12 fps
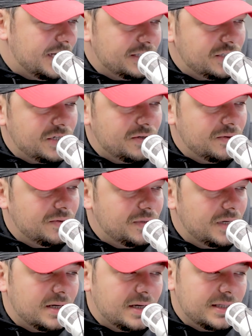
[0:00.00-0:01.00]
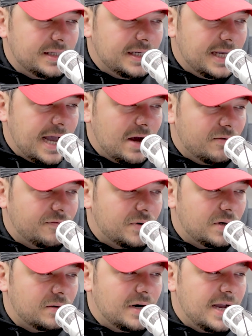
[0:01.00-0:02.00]
I showed on the Out
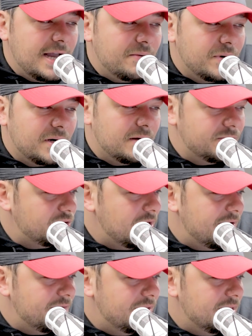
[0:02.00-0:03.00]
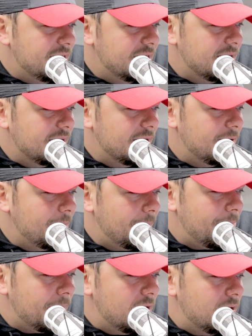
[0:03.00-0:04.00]
for a Ride where I was driving the
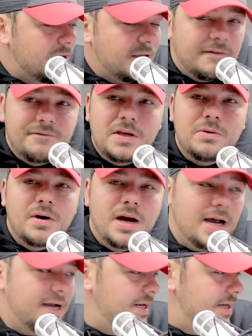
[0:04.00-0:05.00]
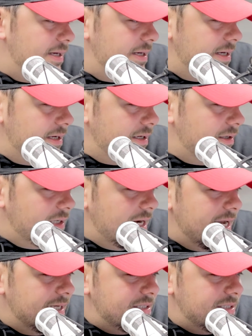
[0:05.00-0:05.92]
V-Rod, right?